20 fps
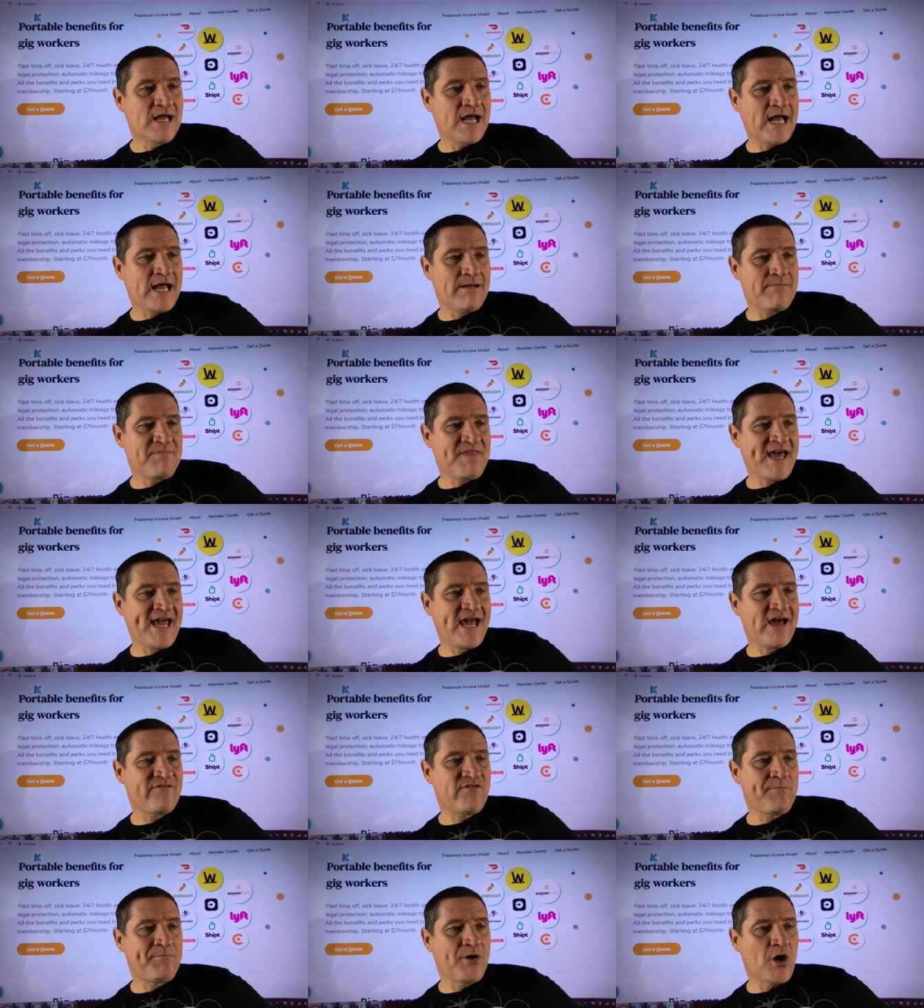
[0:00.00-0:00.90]
Um, they
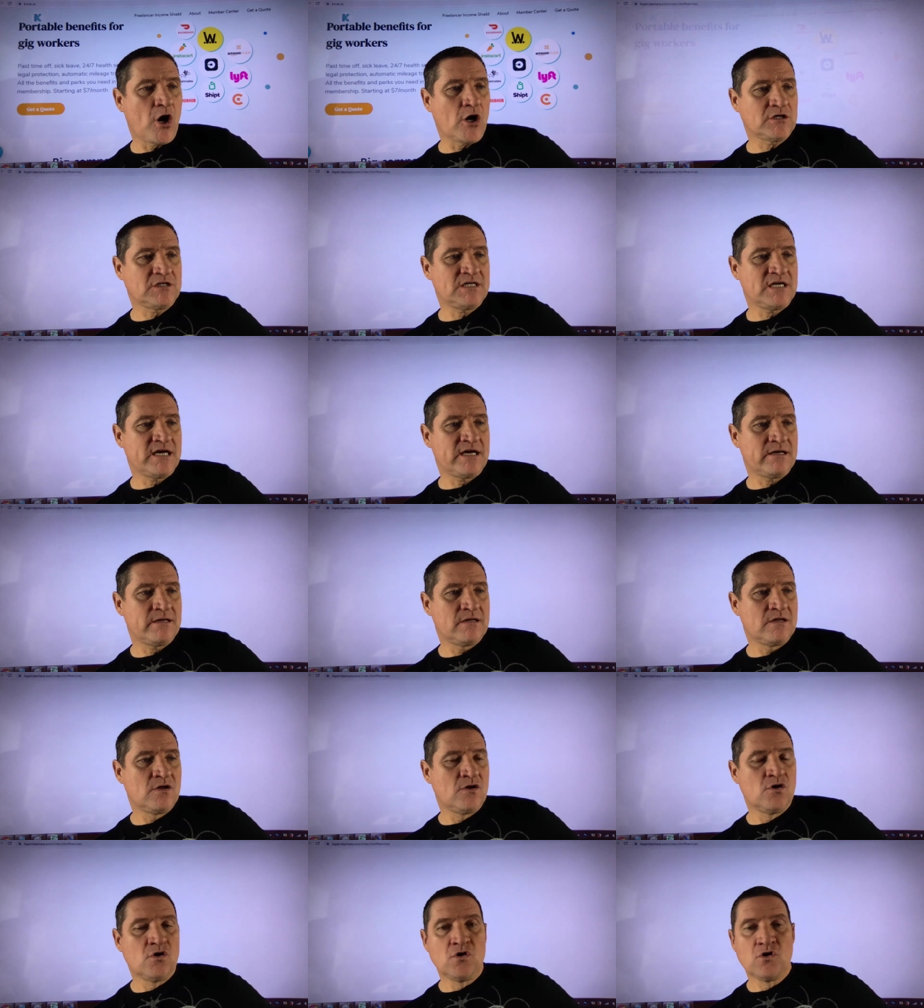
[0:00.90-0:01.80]
have a partner
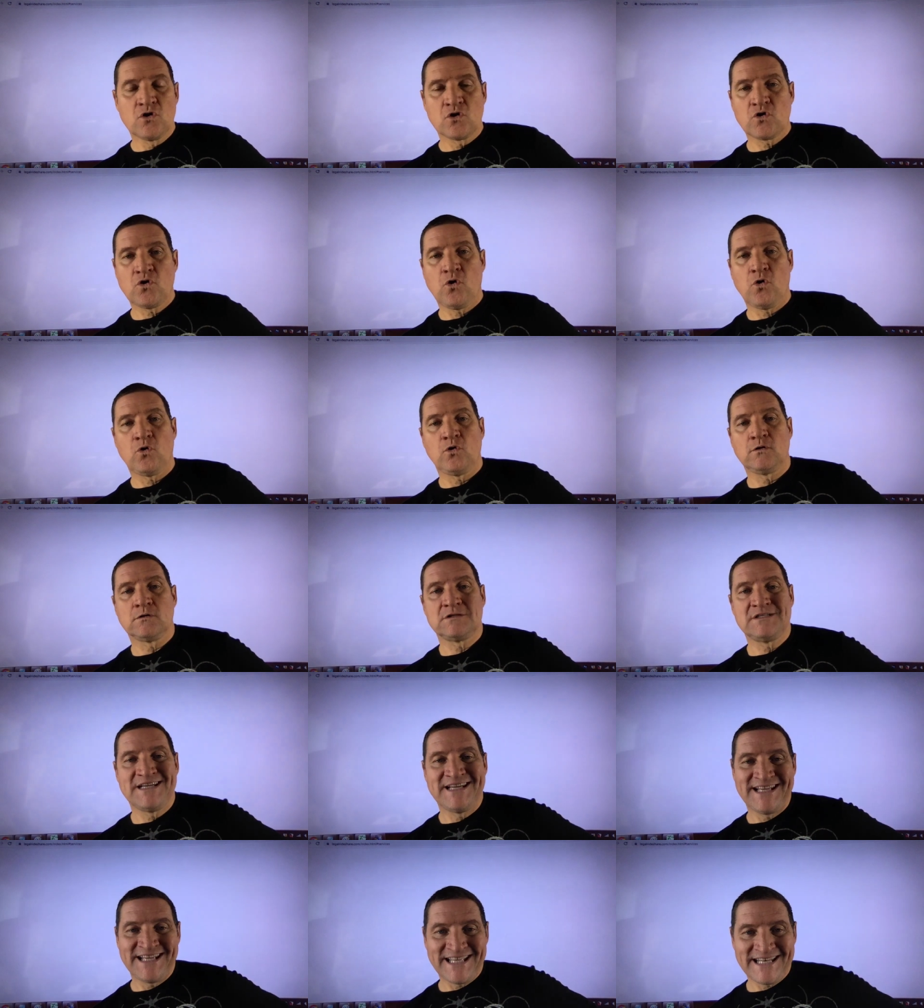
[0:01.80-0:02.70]
called
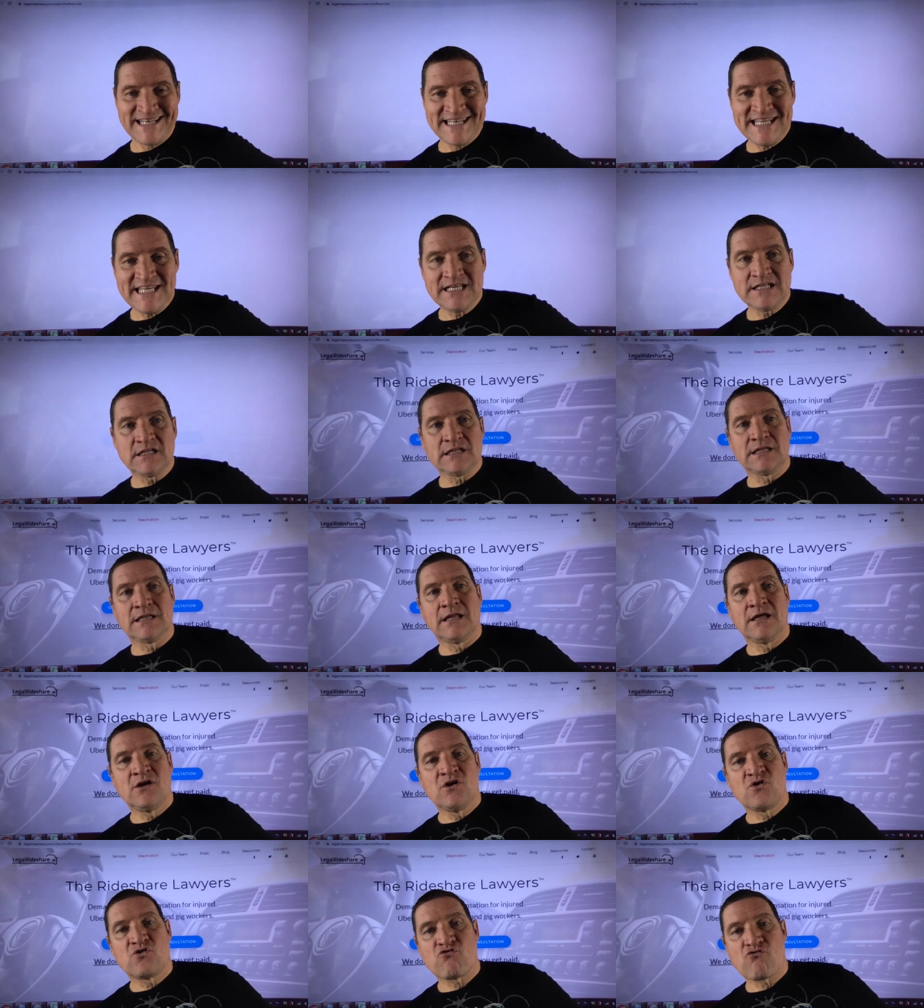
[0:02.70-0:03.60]

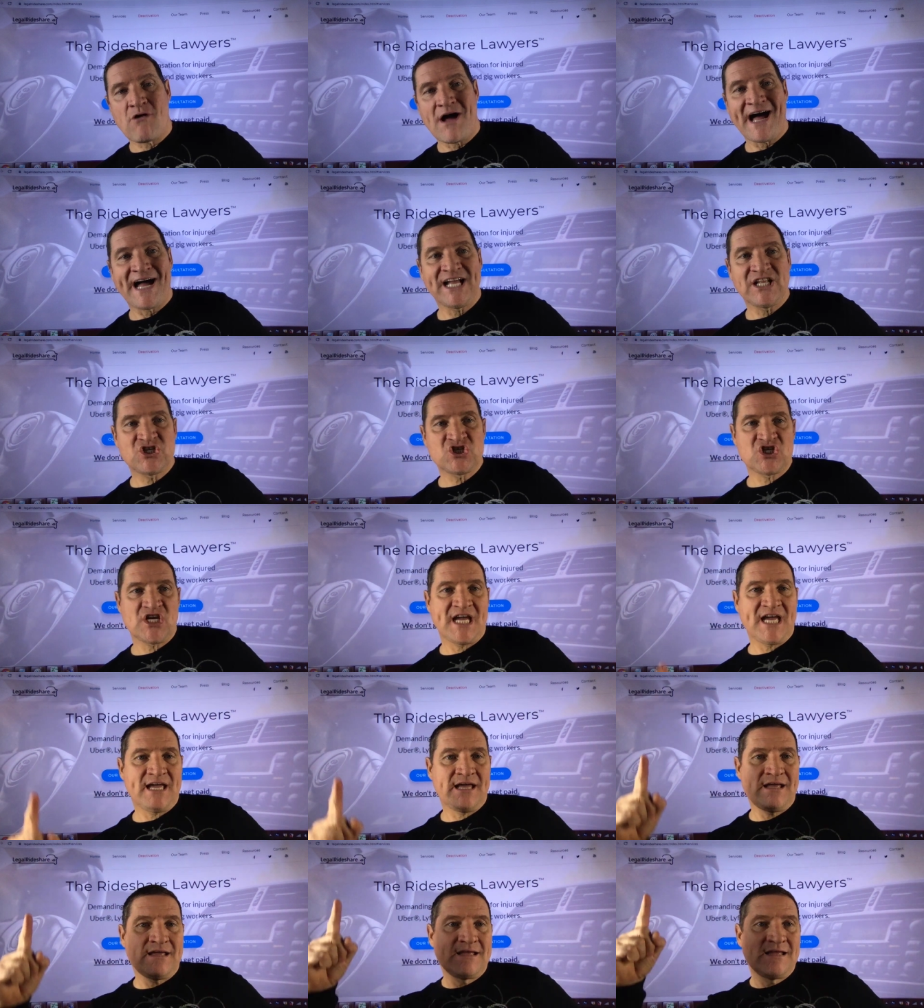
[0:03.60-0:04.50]
Legal
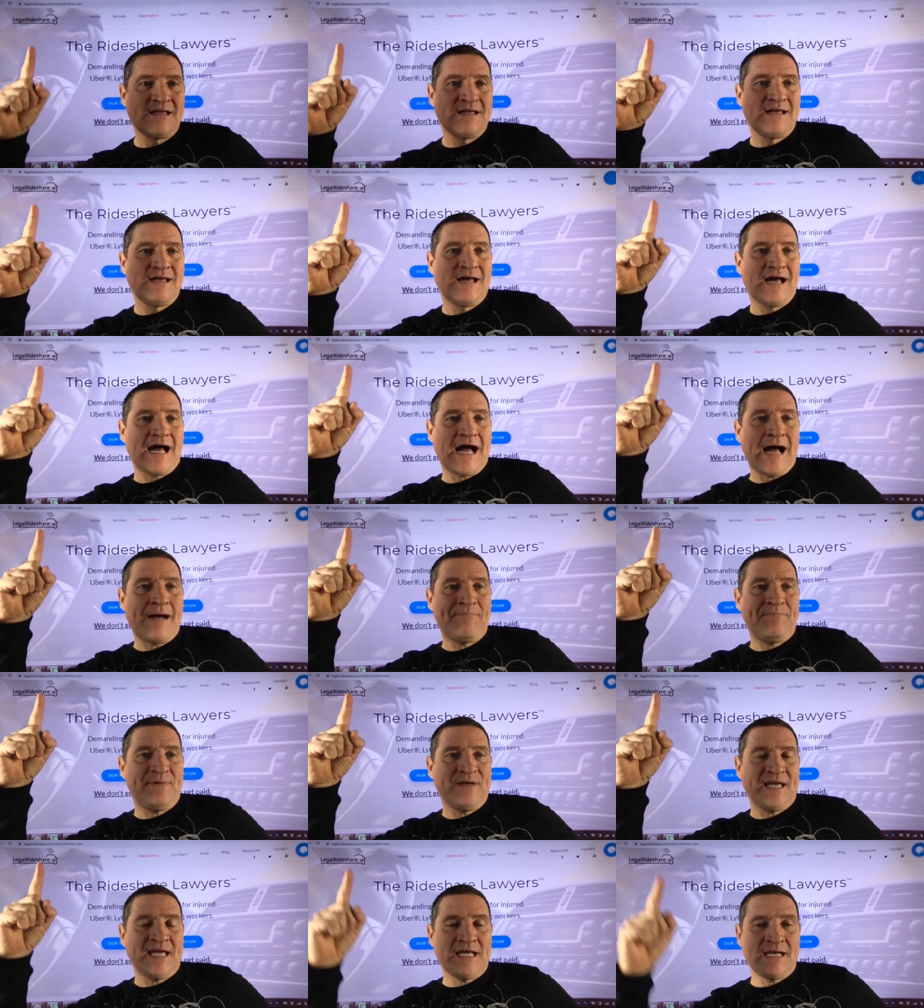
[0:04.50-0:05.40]
Rideshare
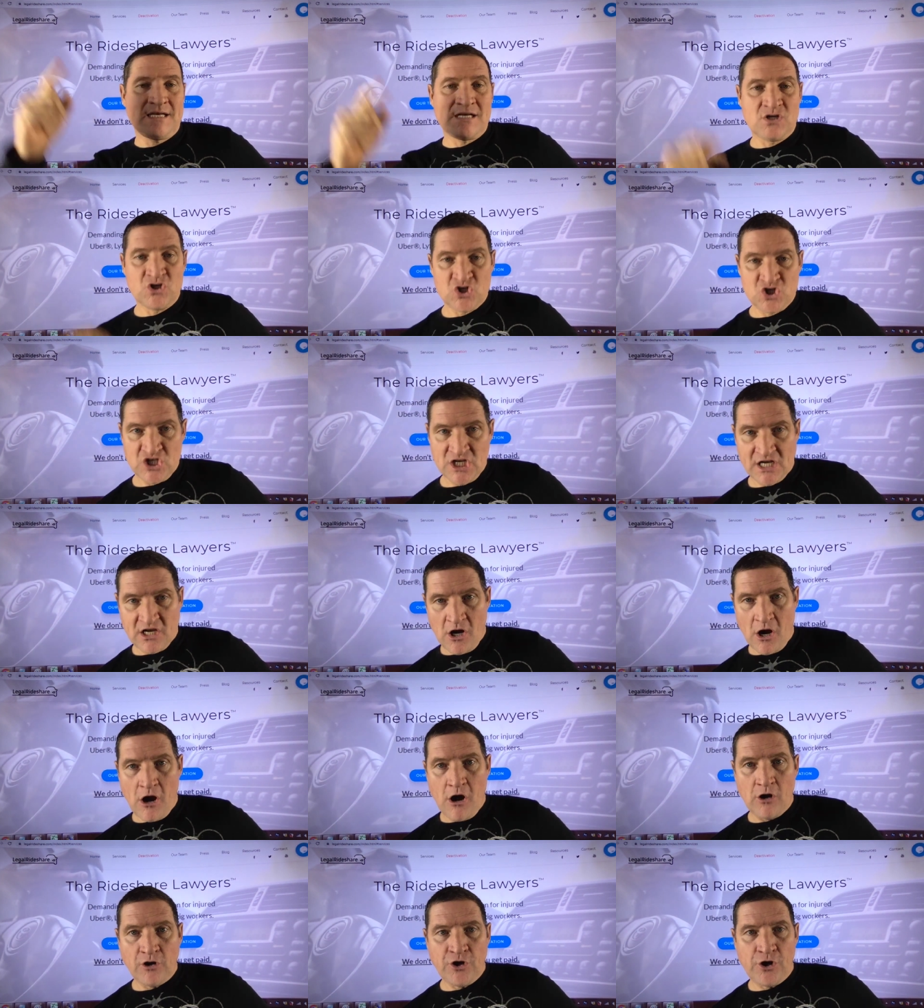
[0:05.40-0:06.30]
up in
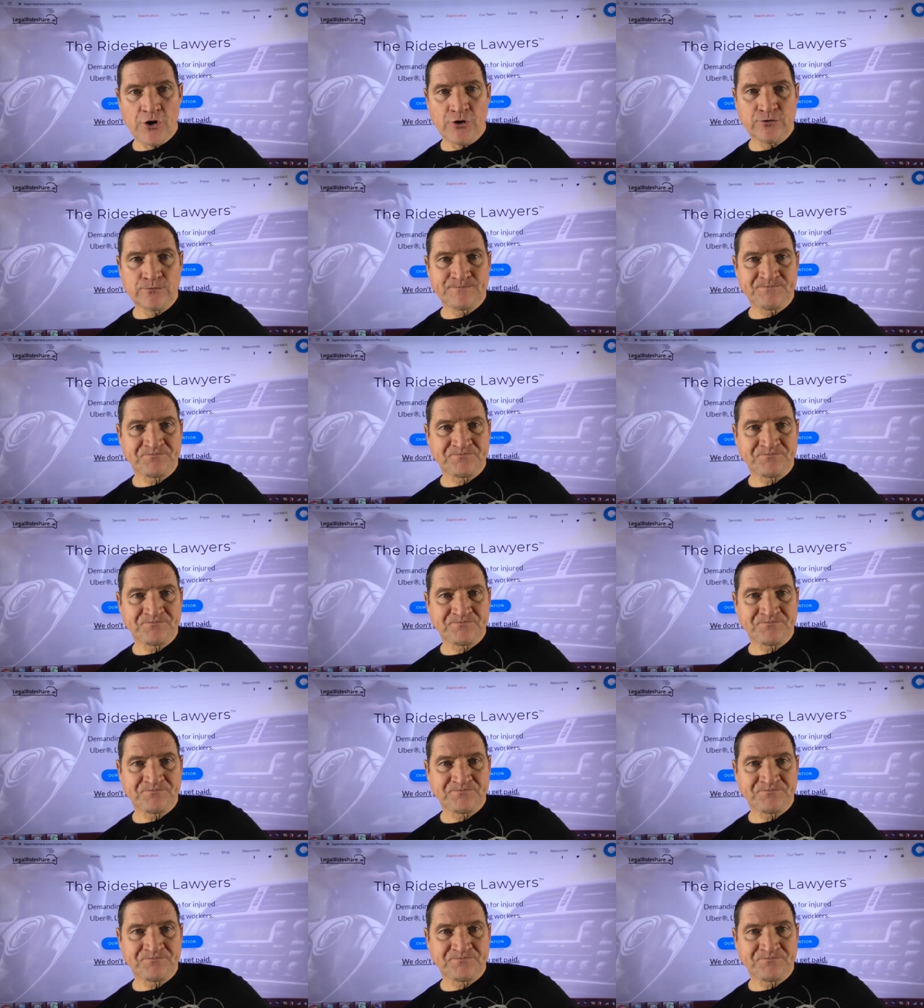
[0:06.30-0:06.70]
Chicago,